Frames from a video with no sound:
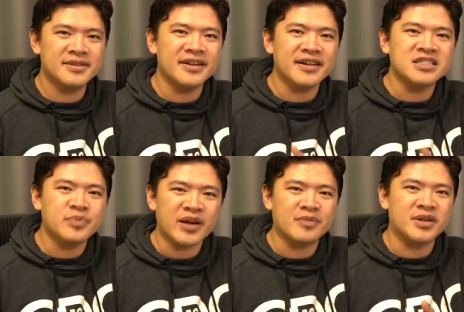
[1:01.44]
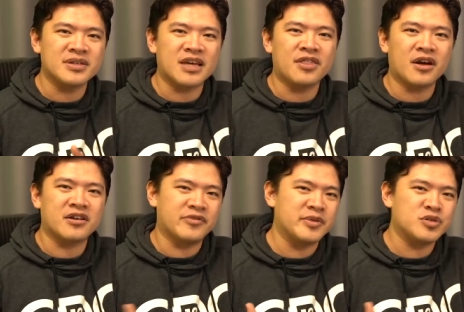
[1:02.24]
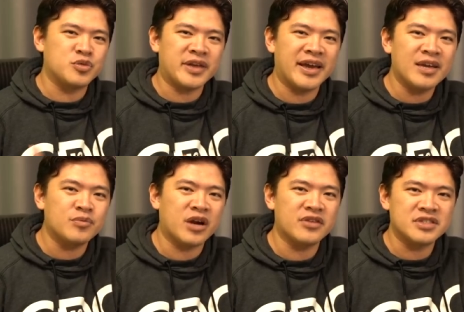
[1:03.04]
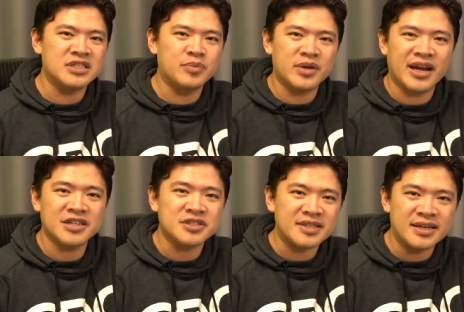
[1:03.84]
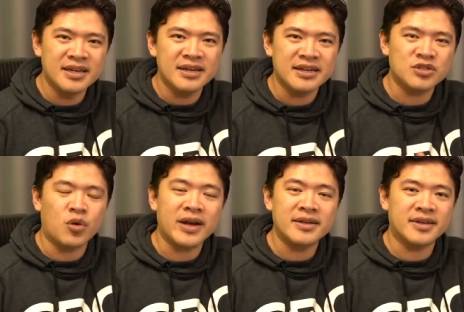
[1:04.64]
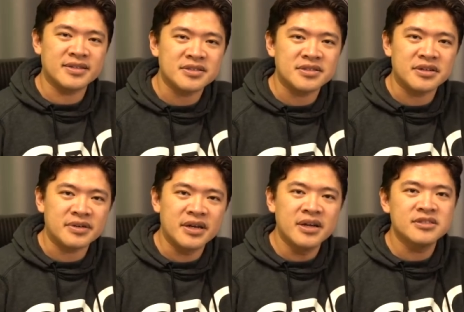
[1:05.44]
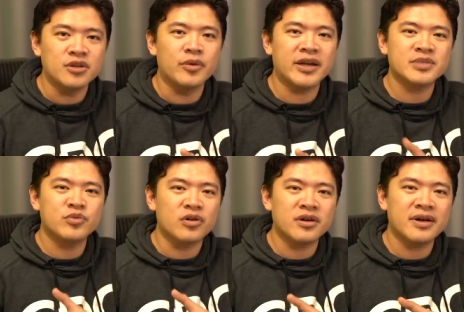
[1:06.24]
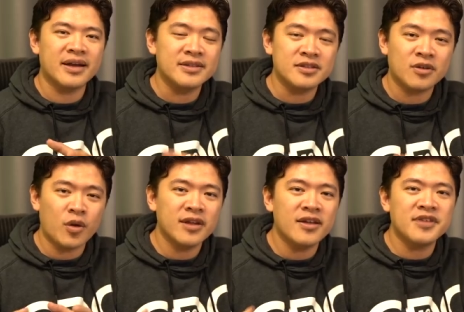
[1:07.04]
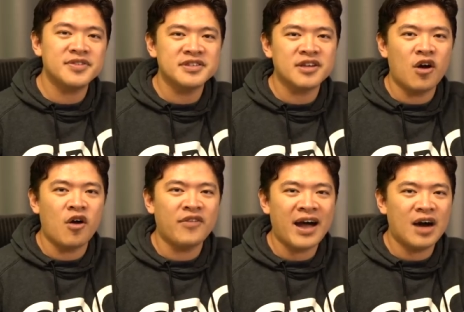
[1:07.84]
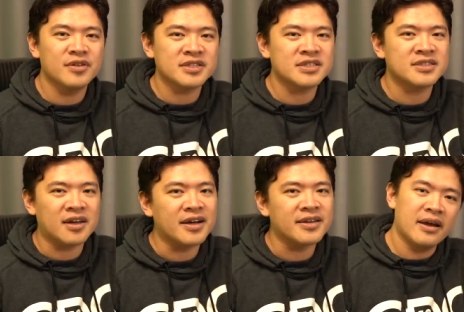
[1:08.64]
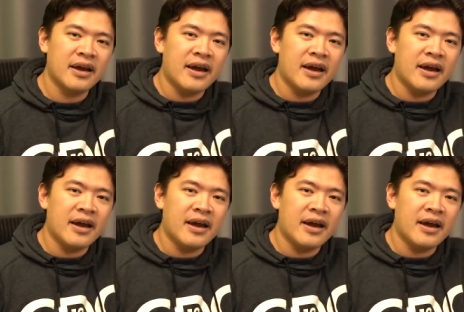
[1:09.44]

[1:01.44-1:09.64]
didn't expect because I thought governments would hate privacy, but actually it's quite necessary. So we explore in quite a lot of detail of how this is done.